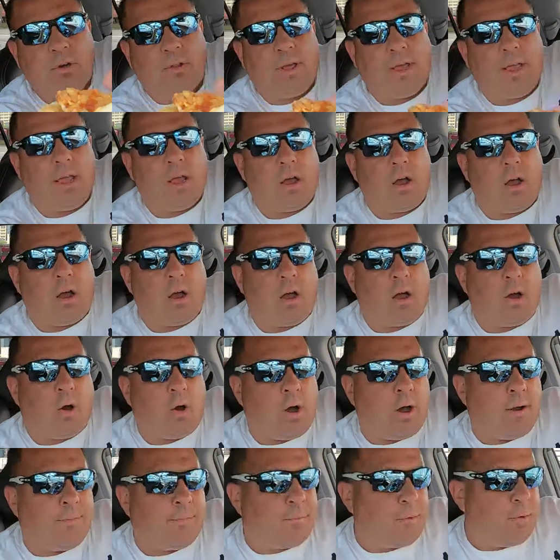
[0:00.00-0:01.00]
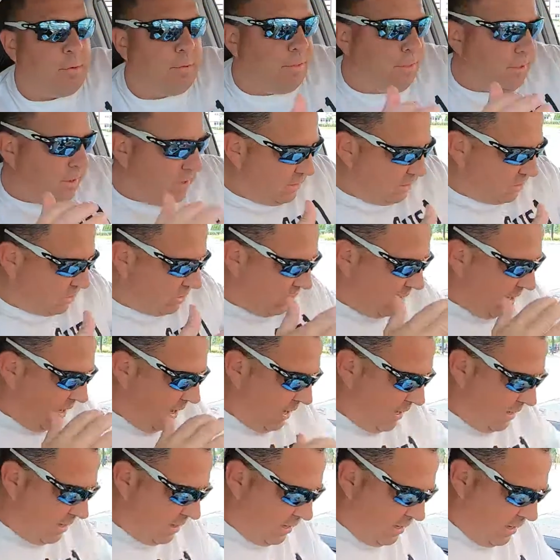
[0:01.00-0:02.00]
they offer this
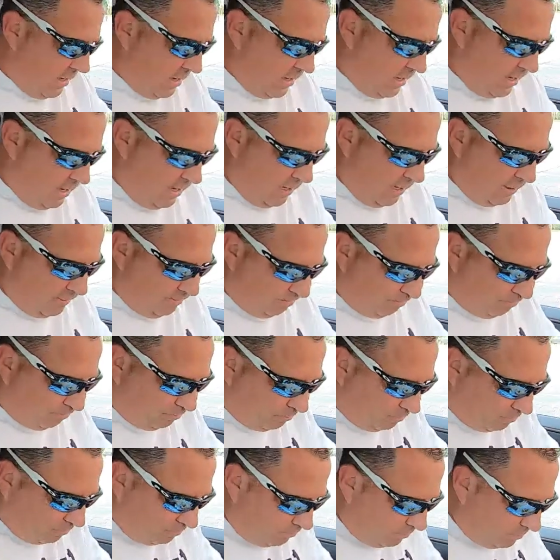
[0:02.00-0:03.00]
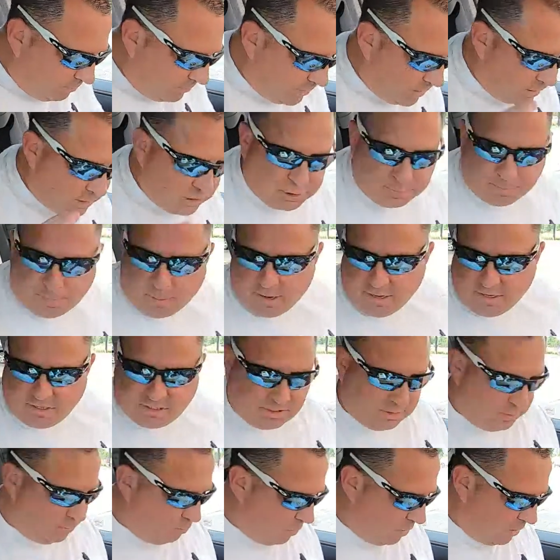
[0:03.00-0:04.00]
and a
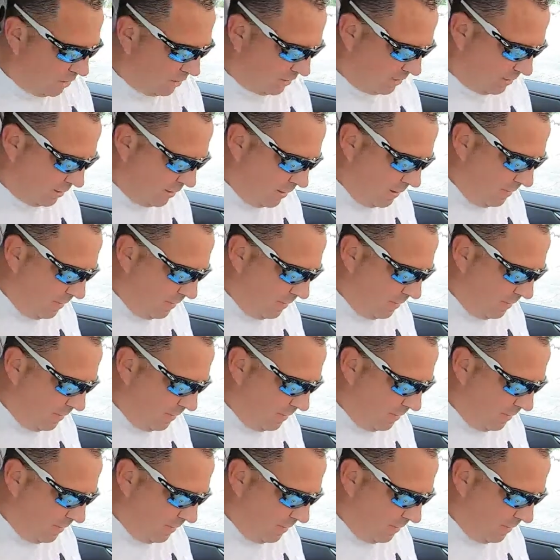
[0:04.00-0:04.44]
spicy one,